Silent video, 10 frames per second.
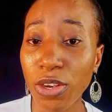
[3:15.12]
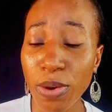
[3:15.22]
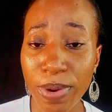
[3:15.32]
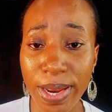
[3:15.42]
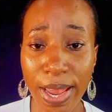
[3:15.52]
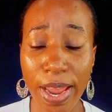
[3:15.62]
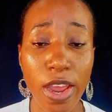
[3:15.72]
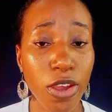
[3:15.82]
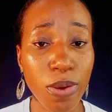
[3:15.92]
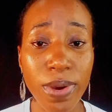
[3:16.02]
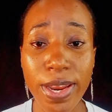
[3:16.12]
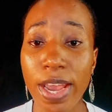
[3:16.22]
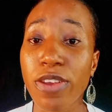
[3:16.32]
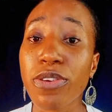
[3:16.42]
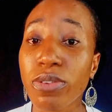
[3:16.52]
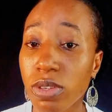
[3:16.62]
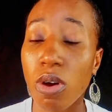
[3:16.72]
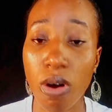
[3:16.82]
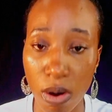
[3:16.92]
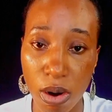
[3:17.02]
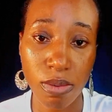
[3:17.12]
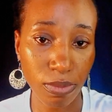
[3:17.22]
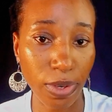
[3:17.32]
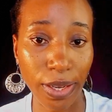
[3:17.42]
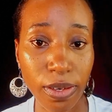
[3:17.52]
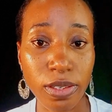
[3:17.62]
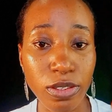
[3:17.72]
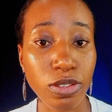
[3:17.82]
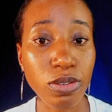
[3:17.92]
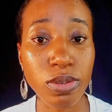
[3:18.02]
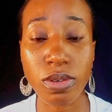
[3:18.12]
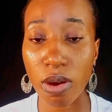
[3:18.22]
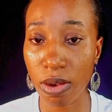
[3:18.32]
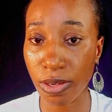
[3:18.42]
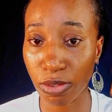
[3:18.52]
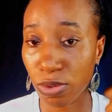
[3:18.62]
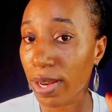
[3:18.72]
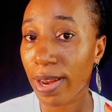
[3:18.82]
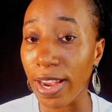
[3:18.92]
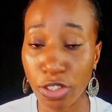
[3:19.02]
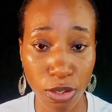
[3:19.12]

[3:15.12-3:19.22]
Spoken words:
human hair. Human hair, you use your straightener.